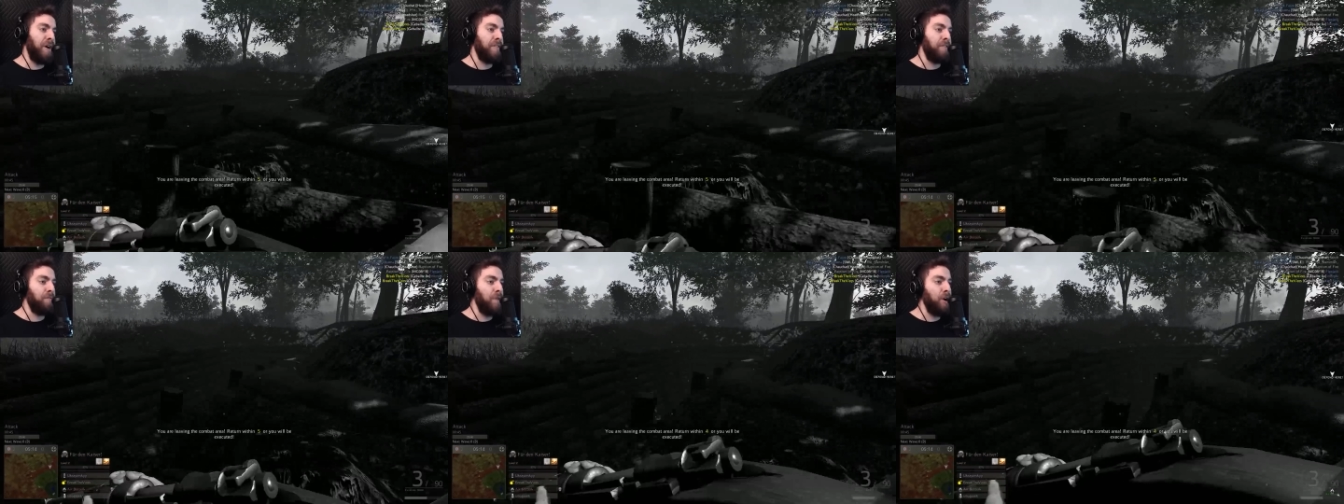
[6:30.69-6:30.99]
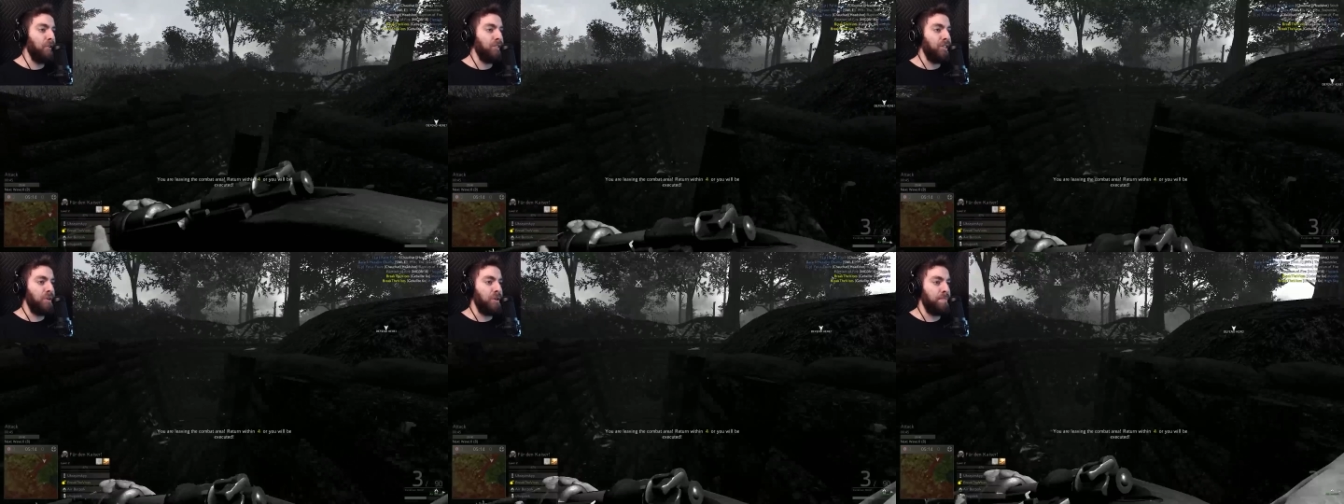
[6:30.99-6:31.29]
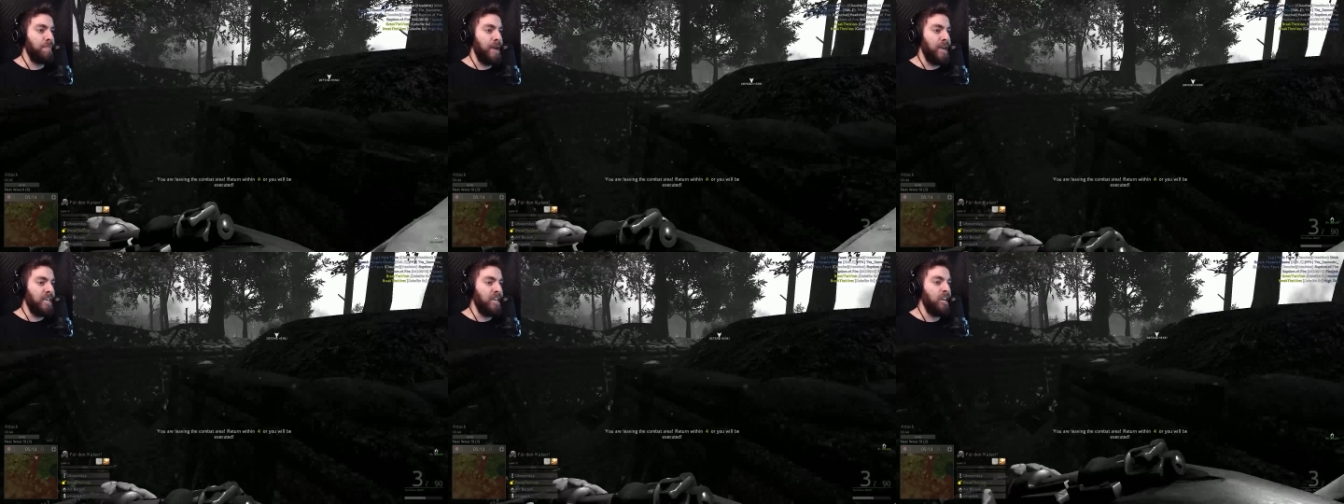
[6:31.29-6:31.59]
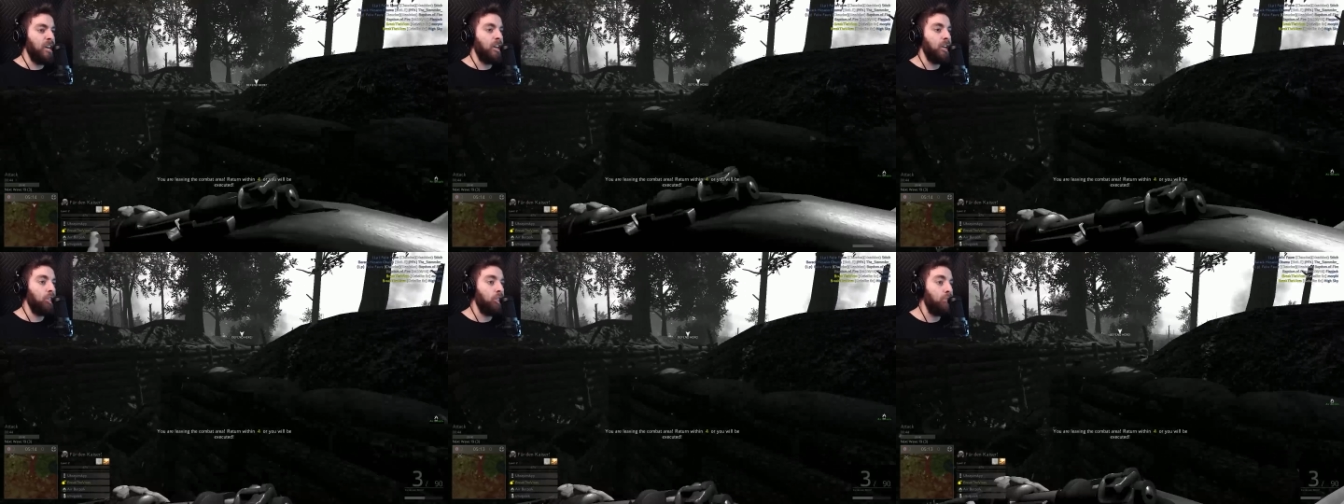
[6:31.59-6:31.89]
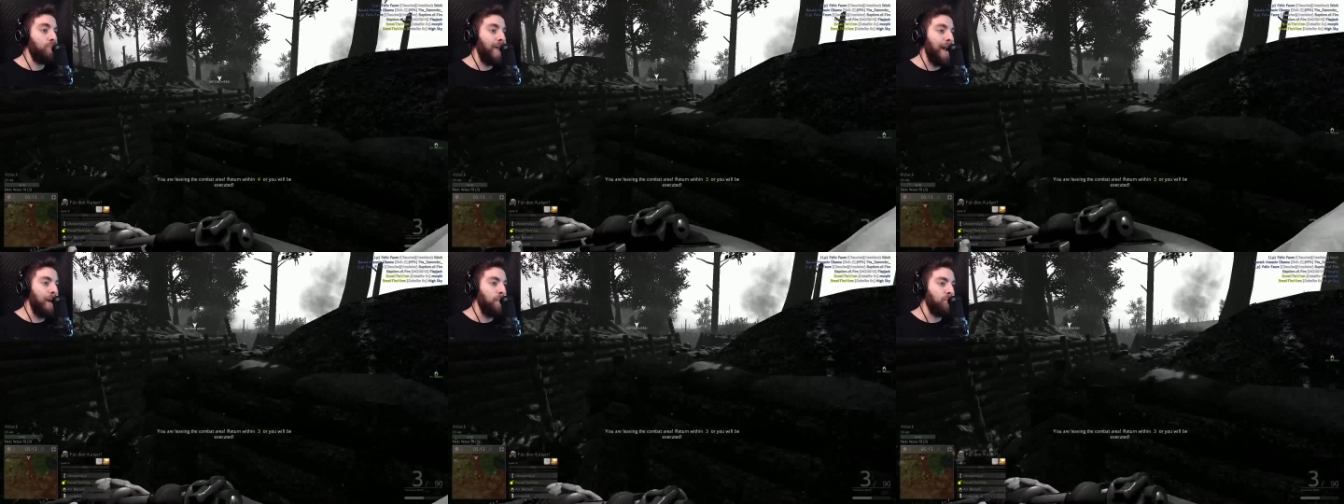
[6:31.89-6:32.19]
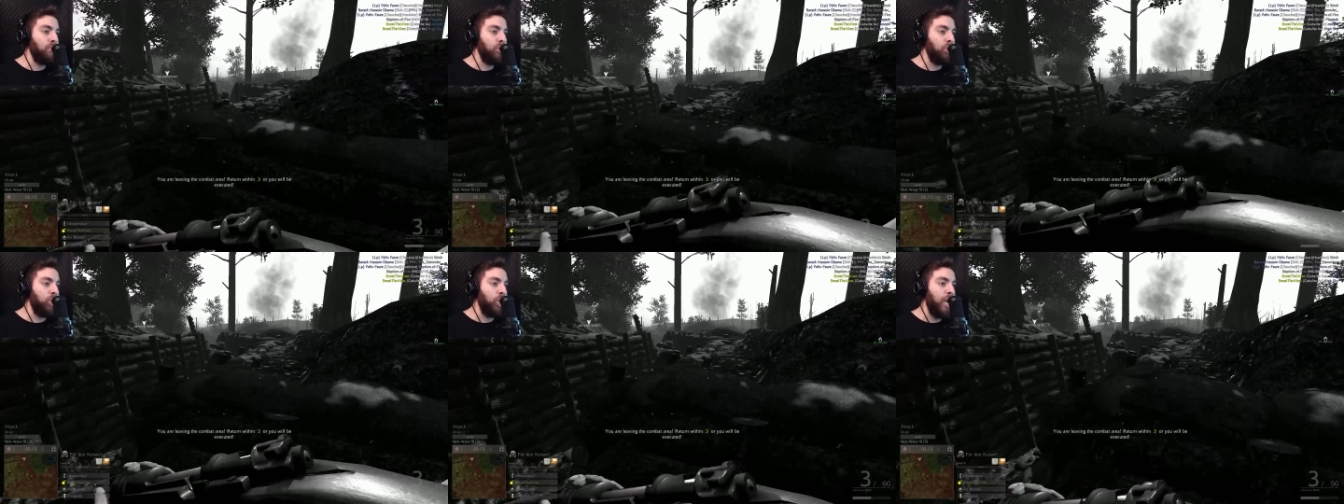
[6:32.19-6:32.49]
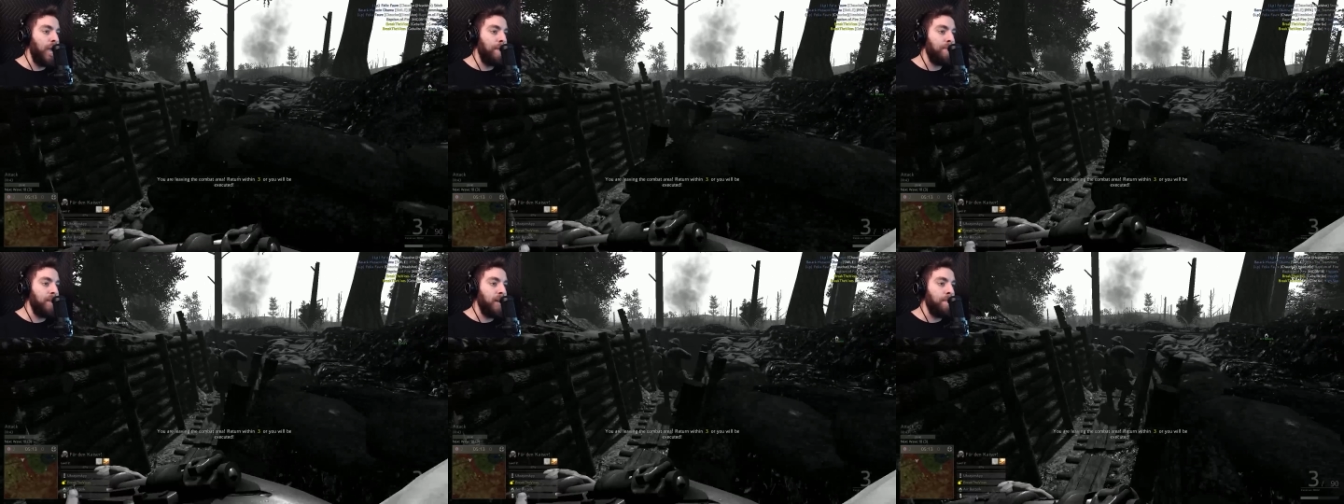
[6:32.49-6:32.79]
the Rosie with me. Too bad I was the
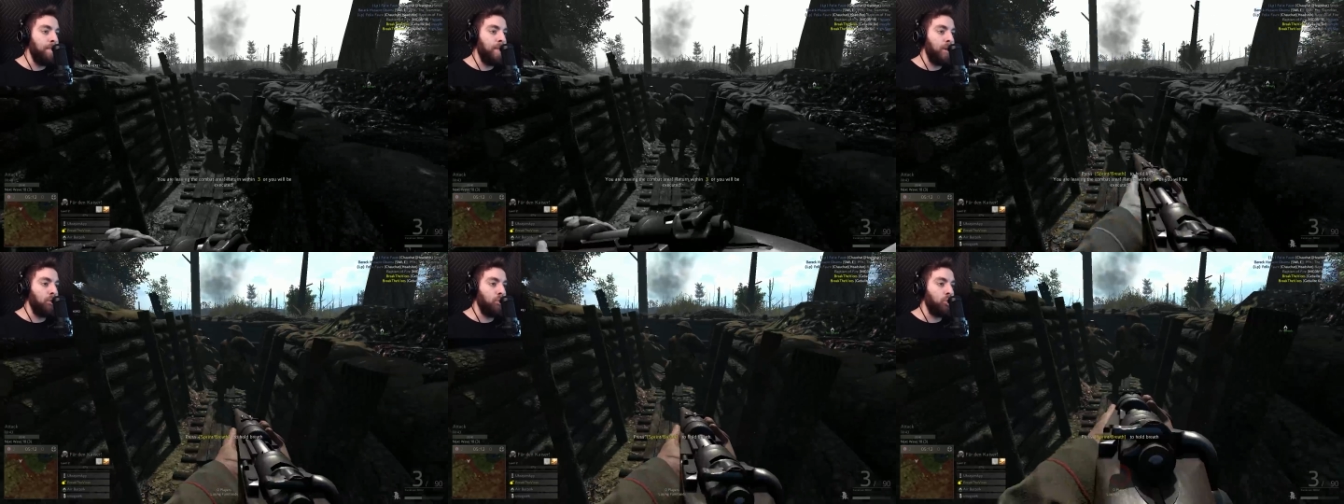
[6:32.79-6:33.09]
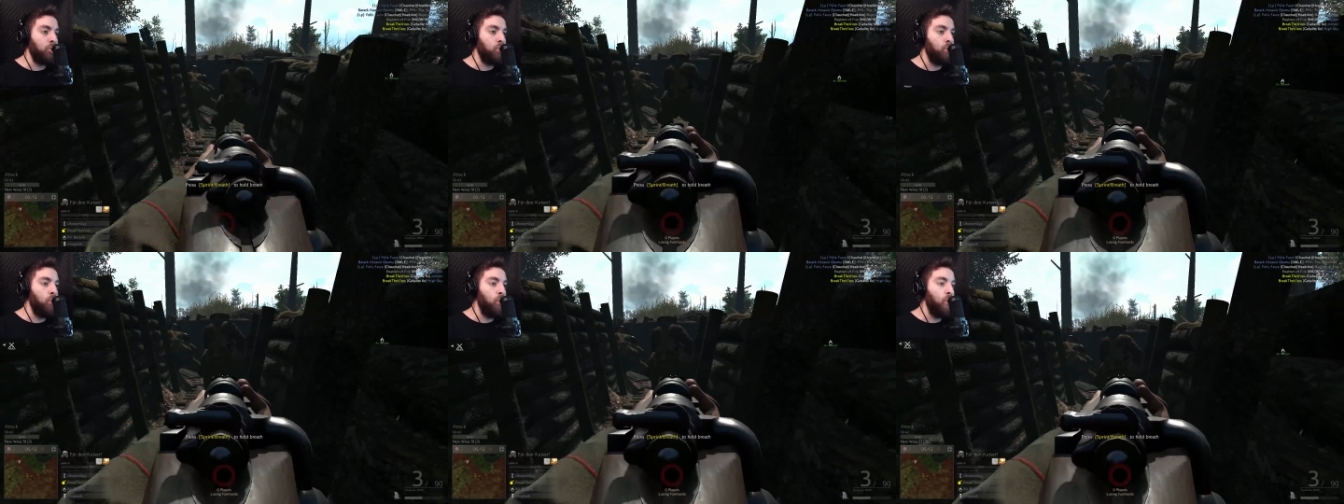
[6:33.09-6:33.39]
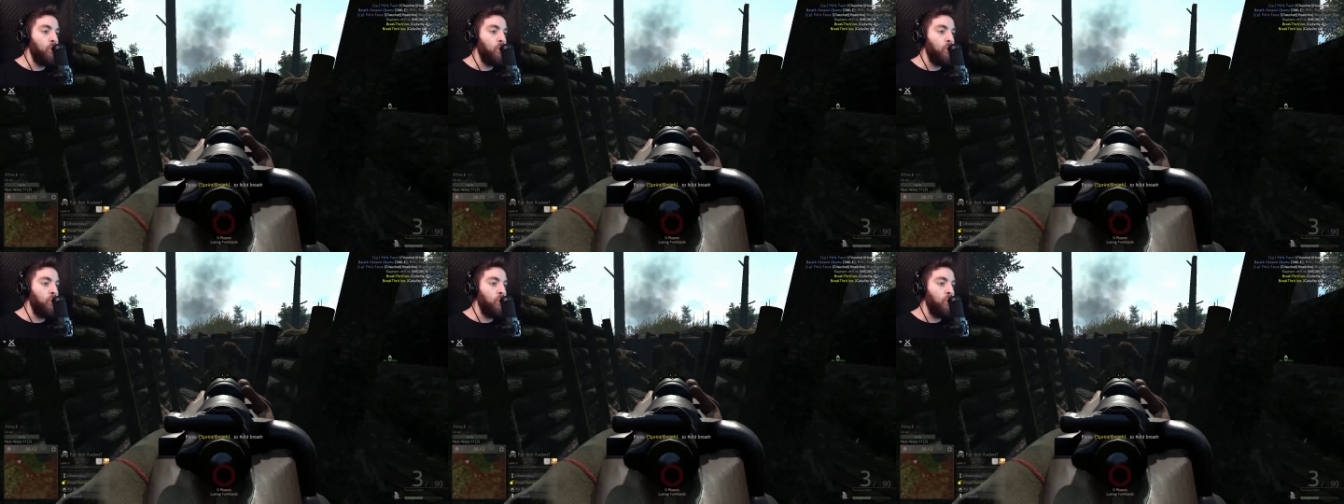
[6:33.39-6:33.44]
champion in middle school